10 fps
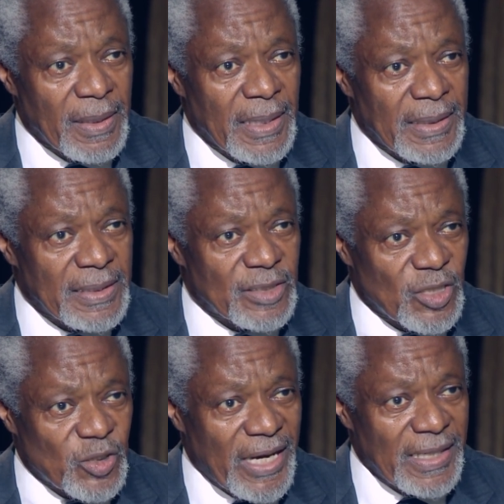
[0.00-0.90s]
it is a
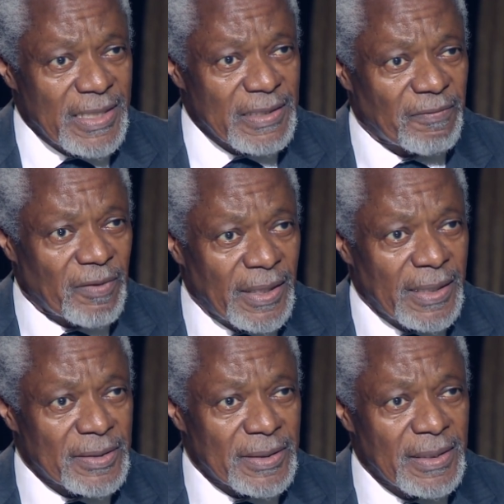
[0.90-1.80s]
challenge for
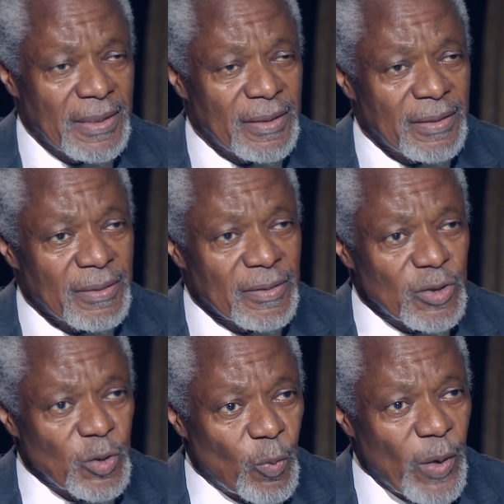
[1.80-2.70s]
us
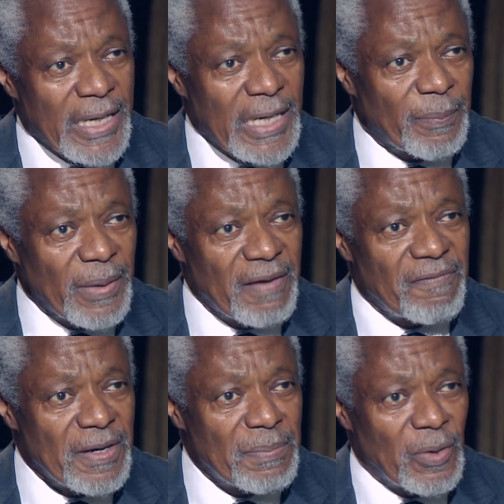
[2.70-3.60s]
to wake up
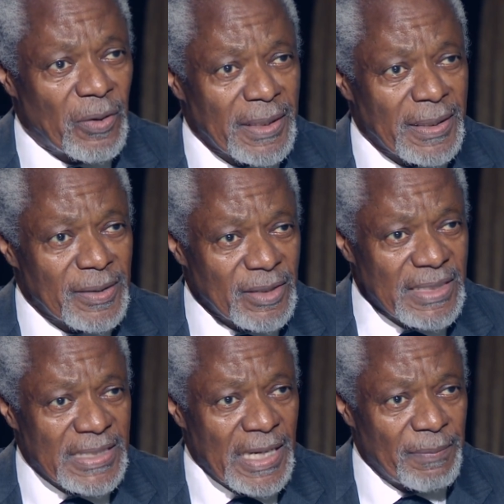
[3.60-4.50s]
every morning
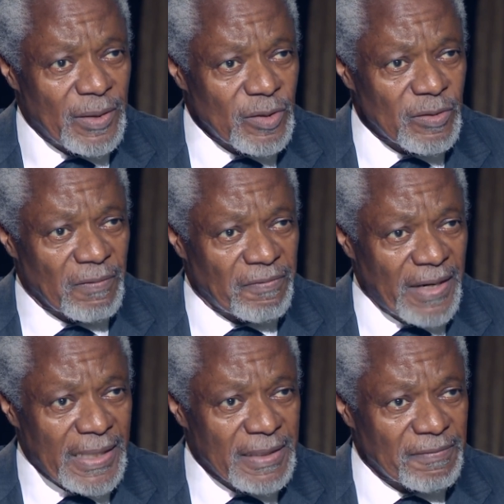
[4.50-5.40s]
determined to
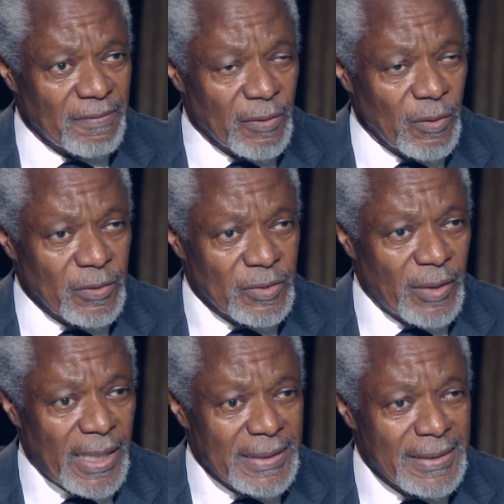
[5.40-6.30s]
fight for those
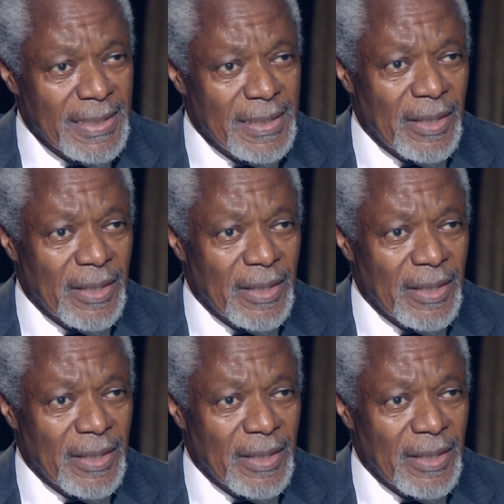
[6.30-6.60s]
rights.